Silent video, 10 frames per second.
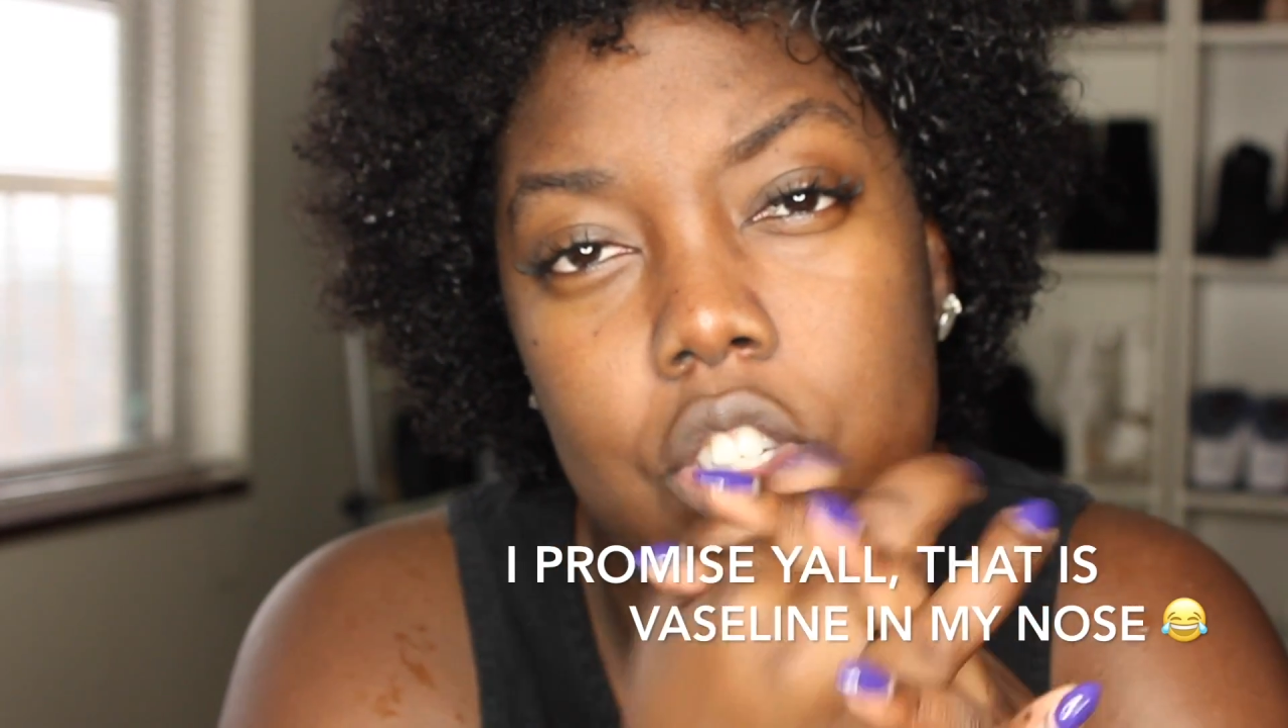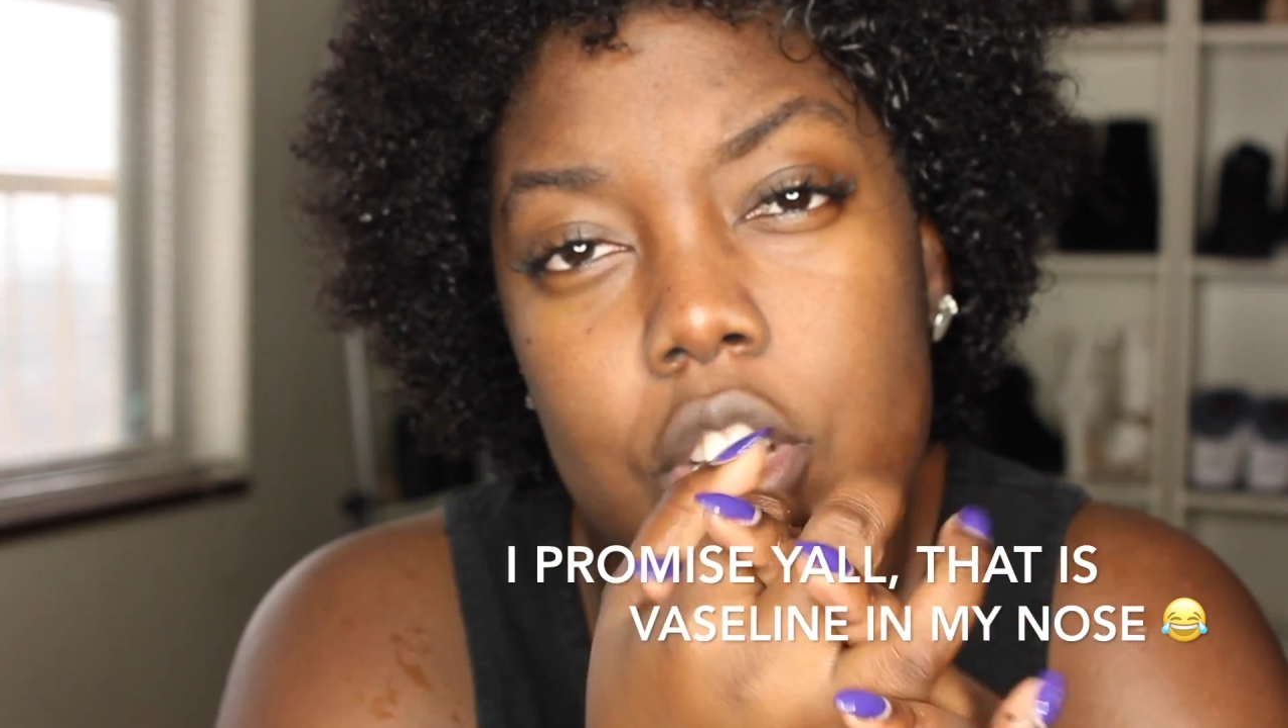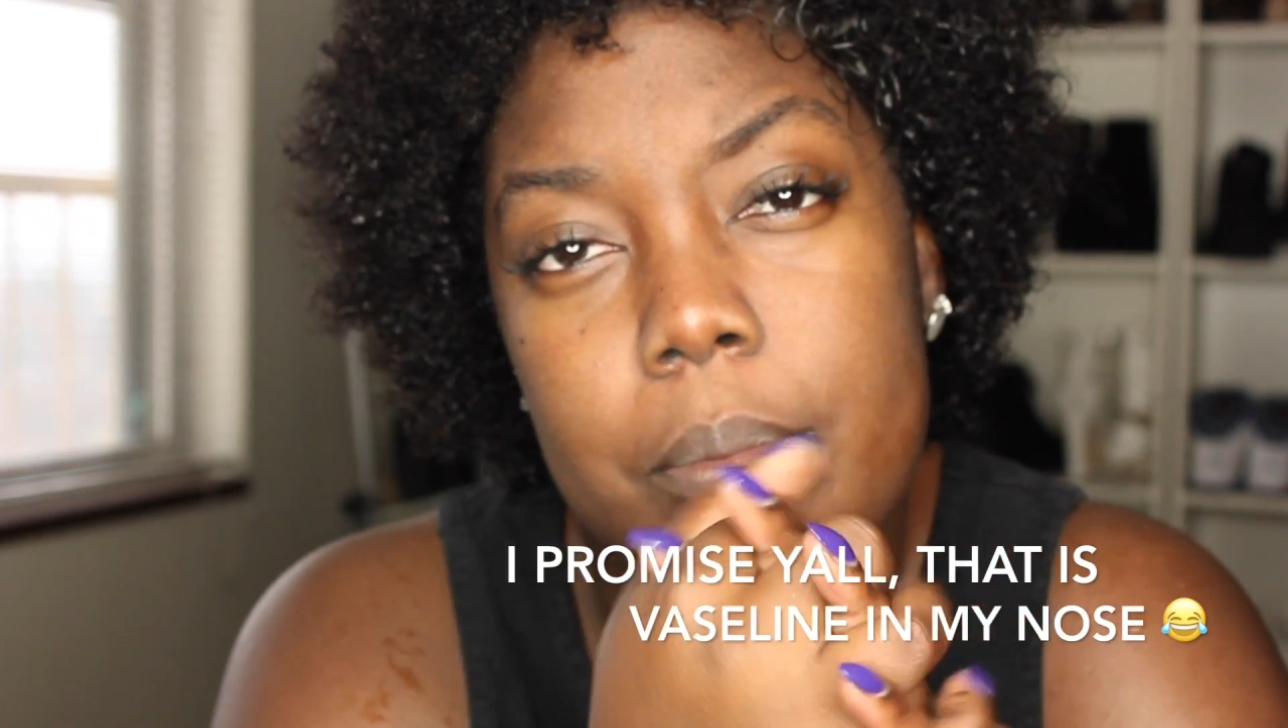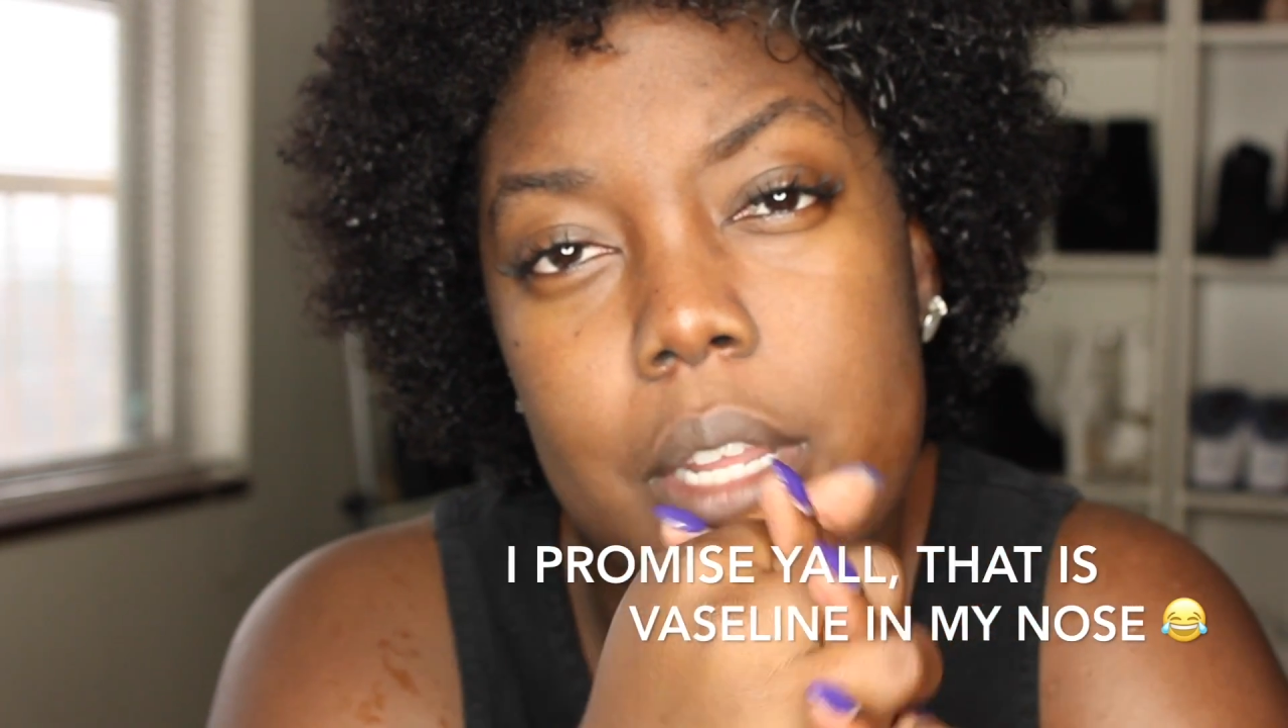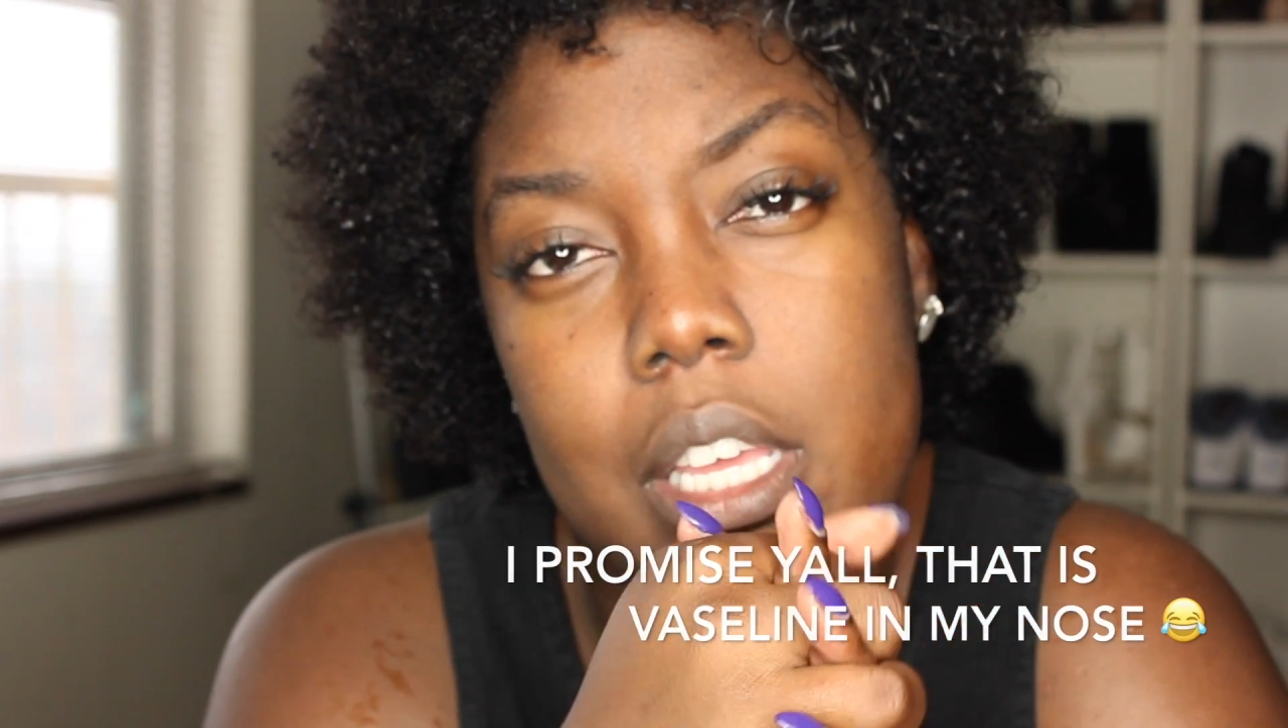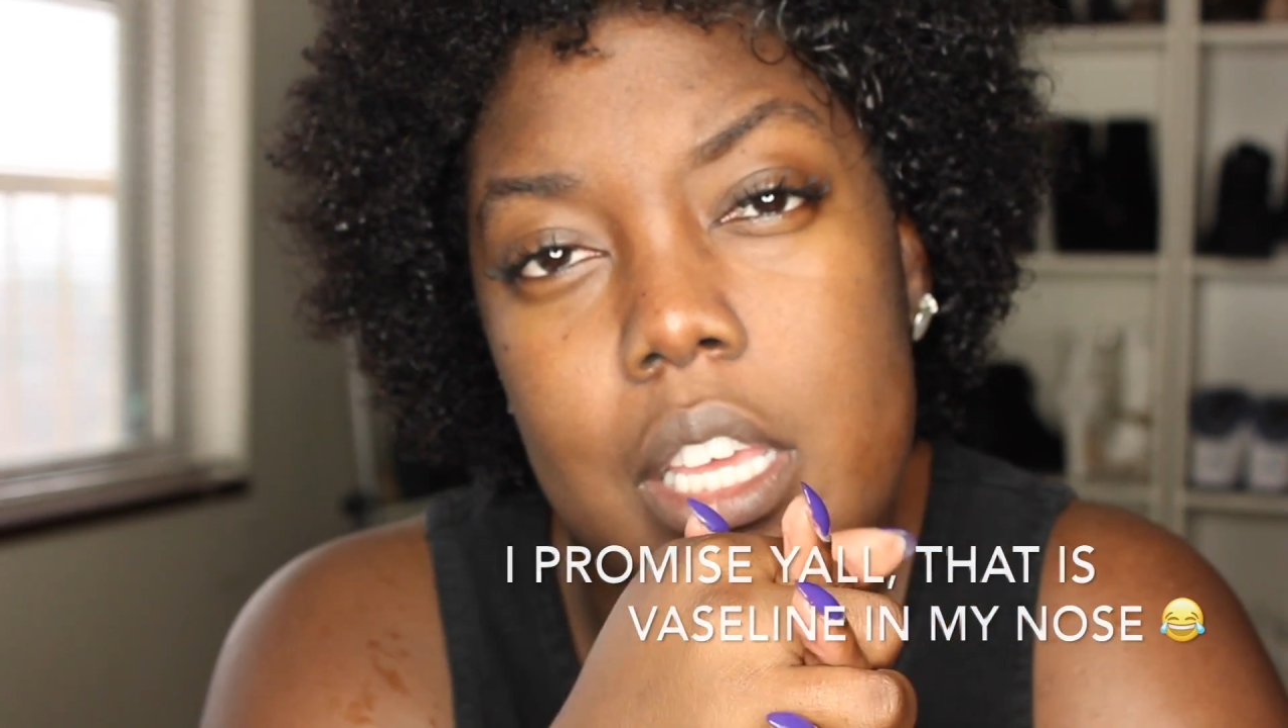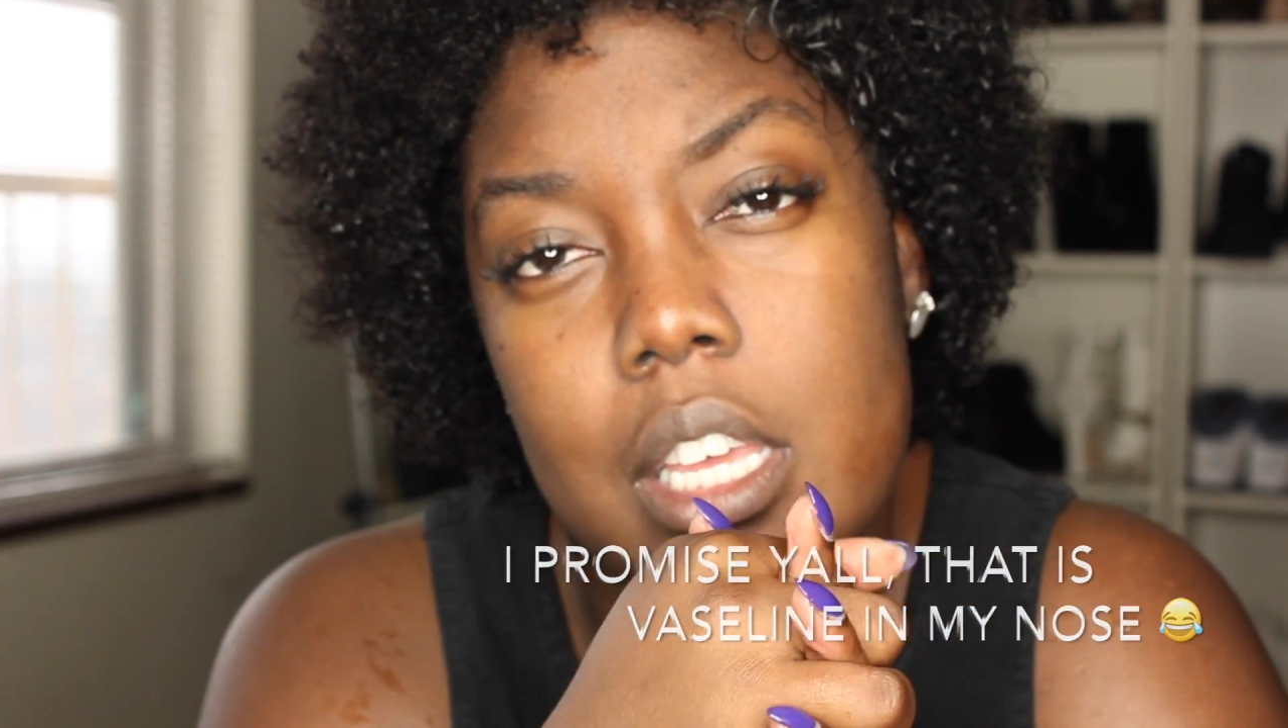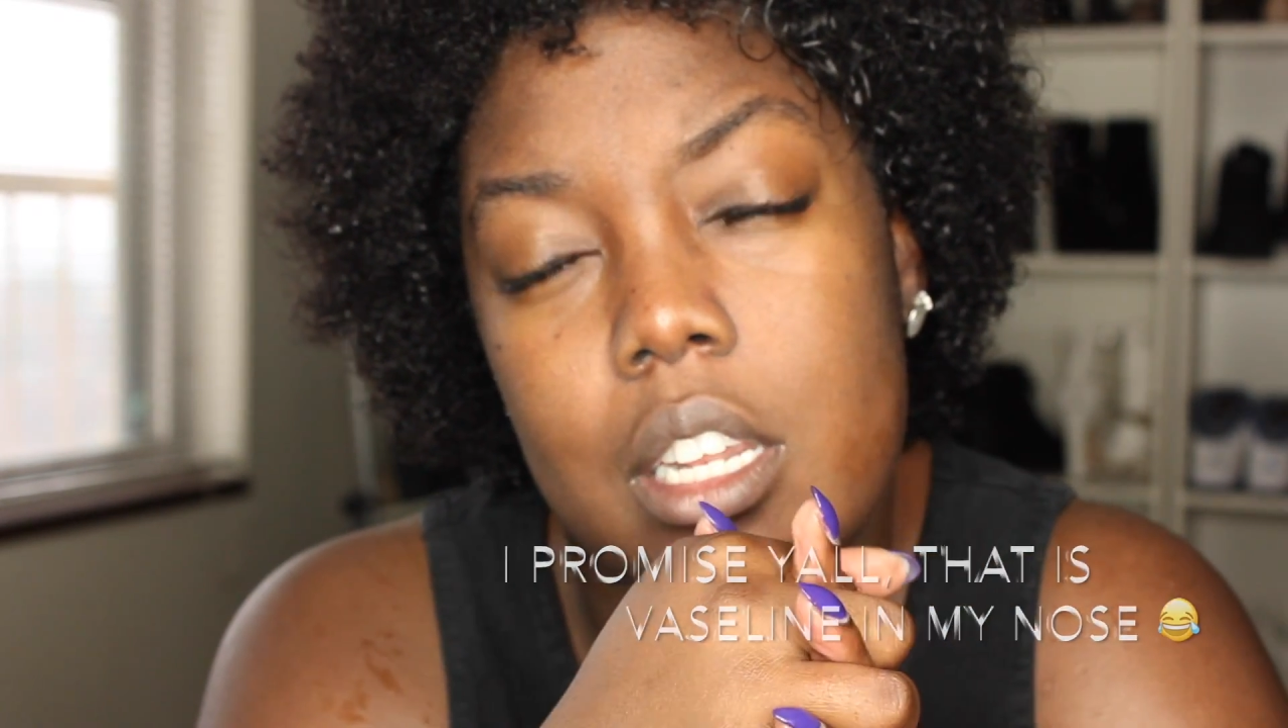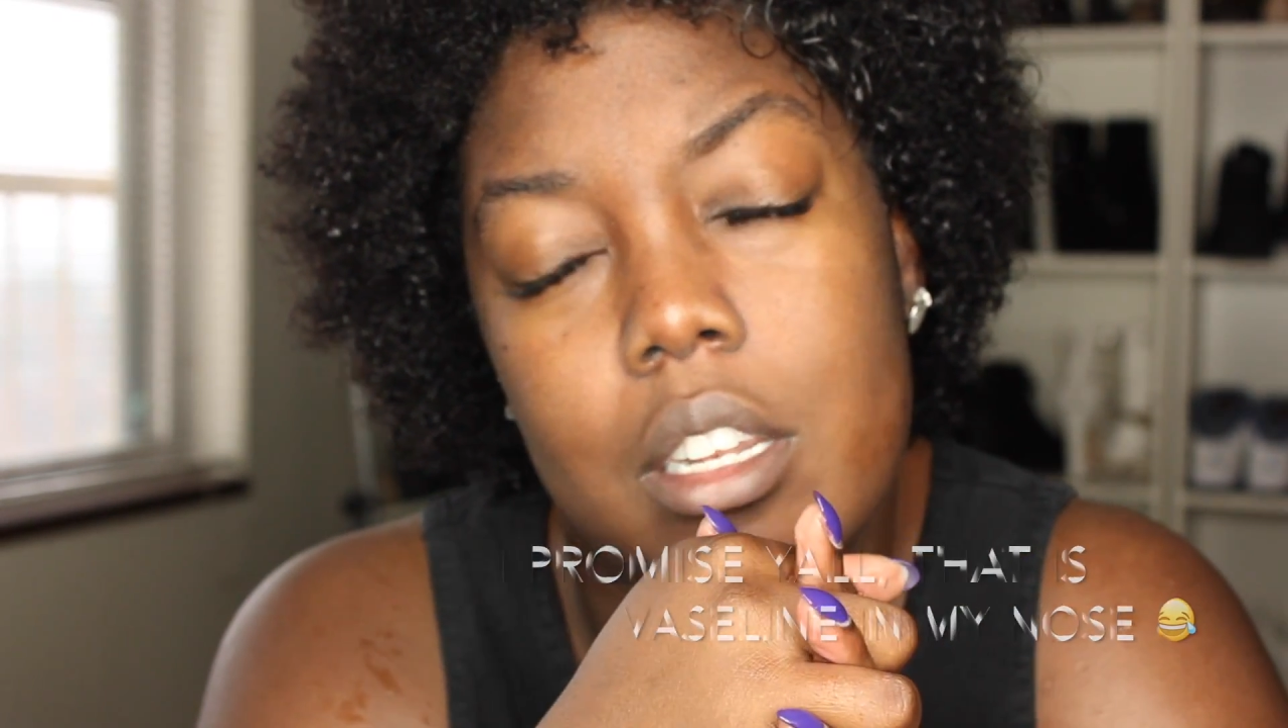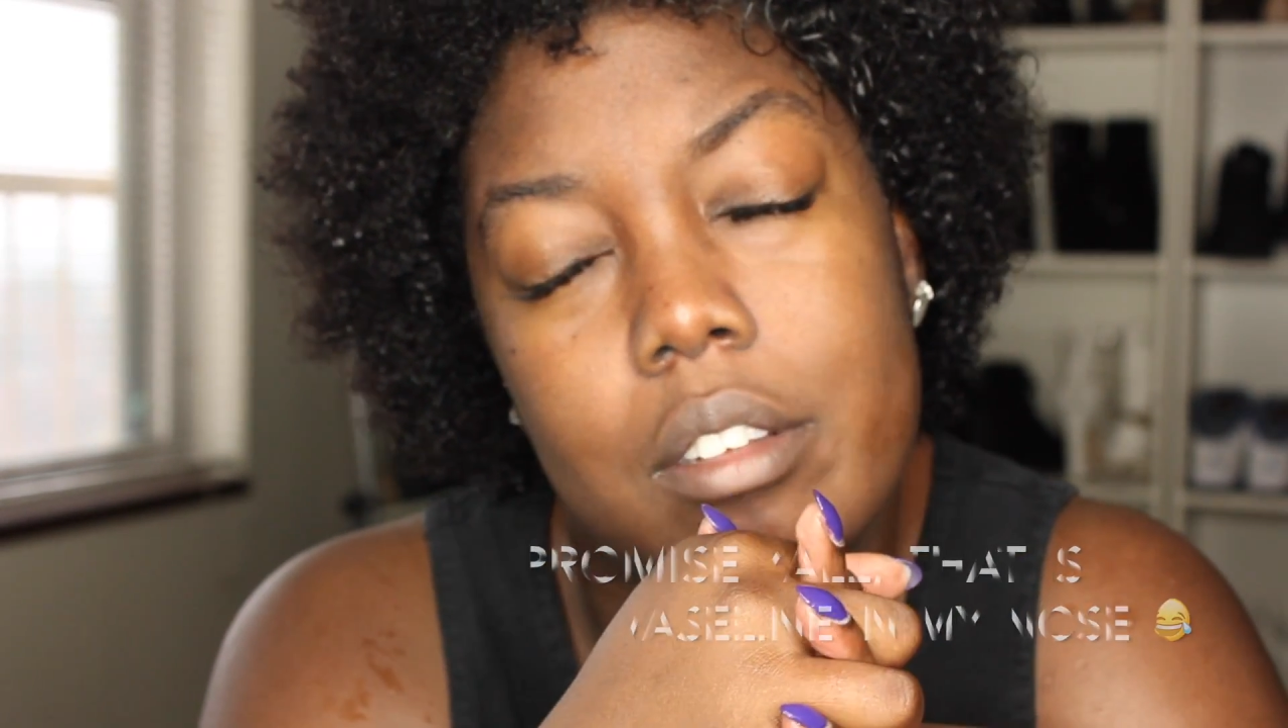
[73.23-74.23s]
trimmed it,